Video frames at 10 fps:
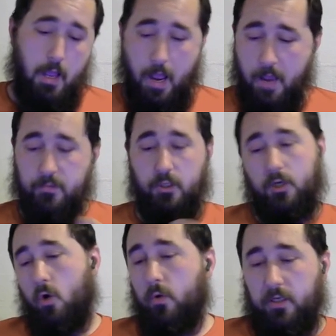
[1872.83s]
I'm going to
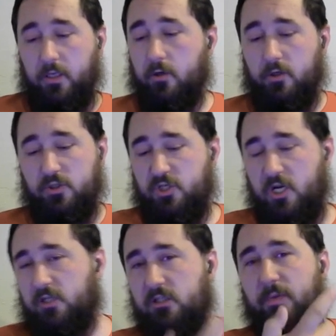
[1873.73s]
go in here and
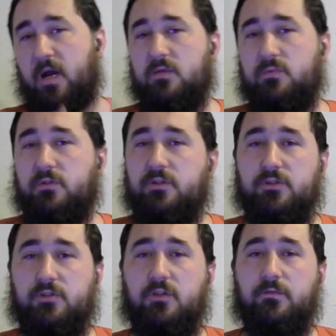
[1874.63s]
change the password to the
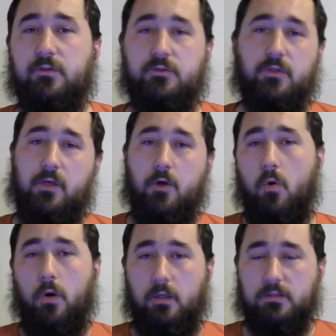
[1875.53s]
server so that no
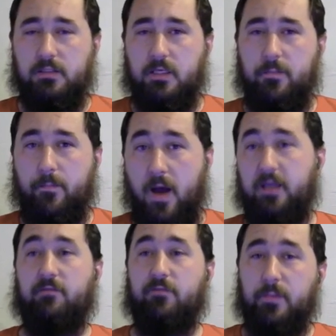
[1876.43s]
one else can get my
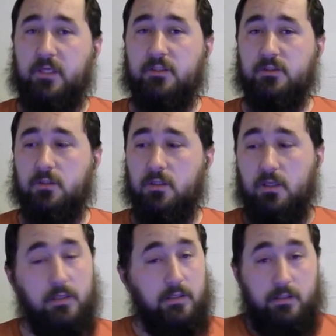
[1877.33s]
information.
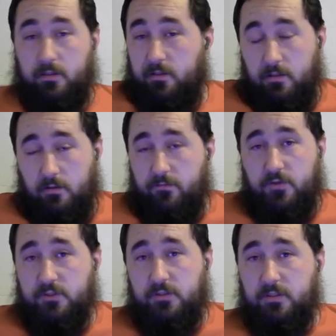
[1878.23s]

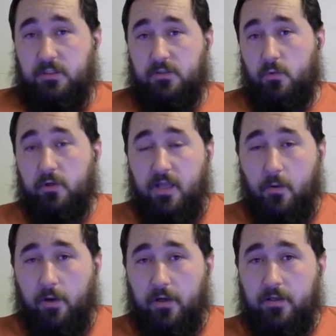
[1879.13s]
Unfortunately, it doesn't work
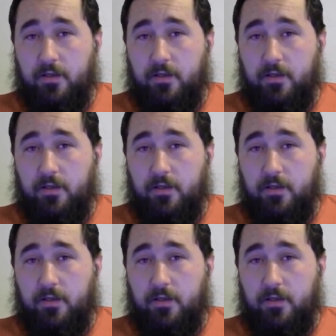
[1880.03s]
that way.